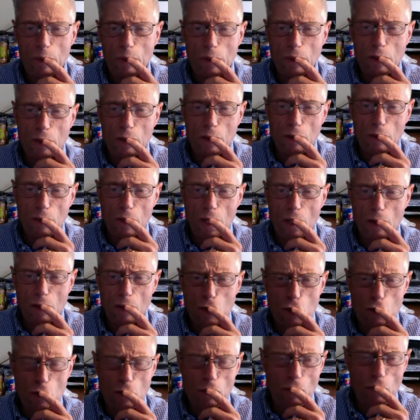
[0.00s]
But, you know, again,
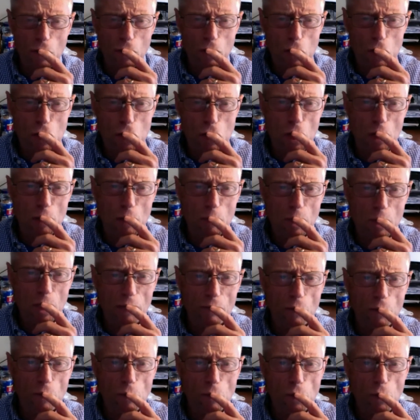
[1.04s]
sort of on the same
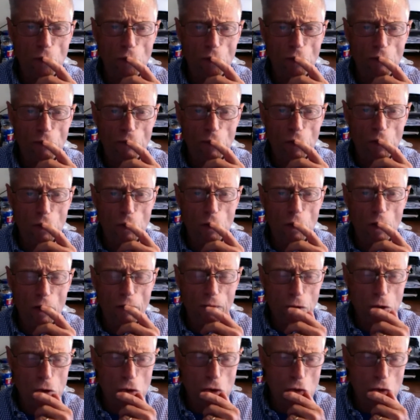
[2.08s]
level with the
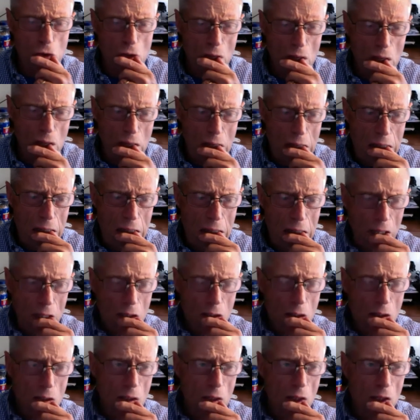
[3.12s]
photograph, it's
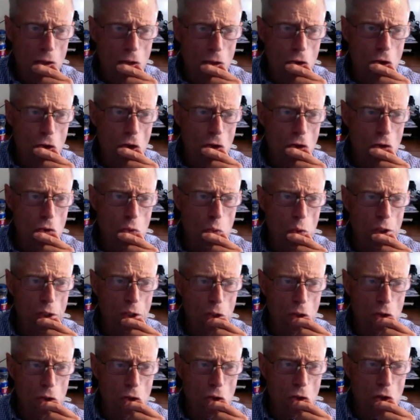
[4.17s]
not just what
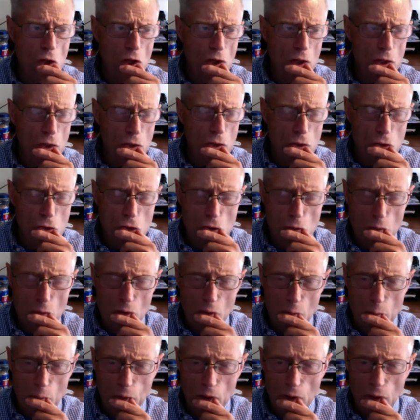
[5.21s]
it says,
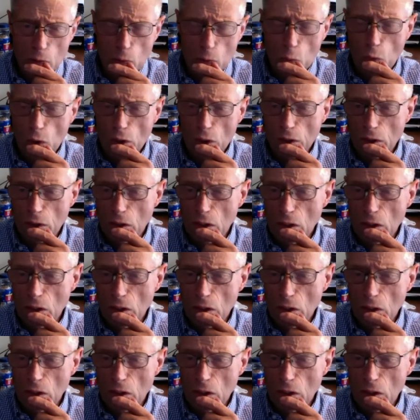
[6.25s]
but what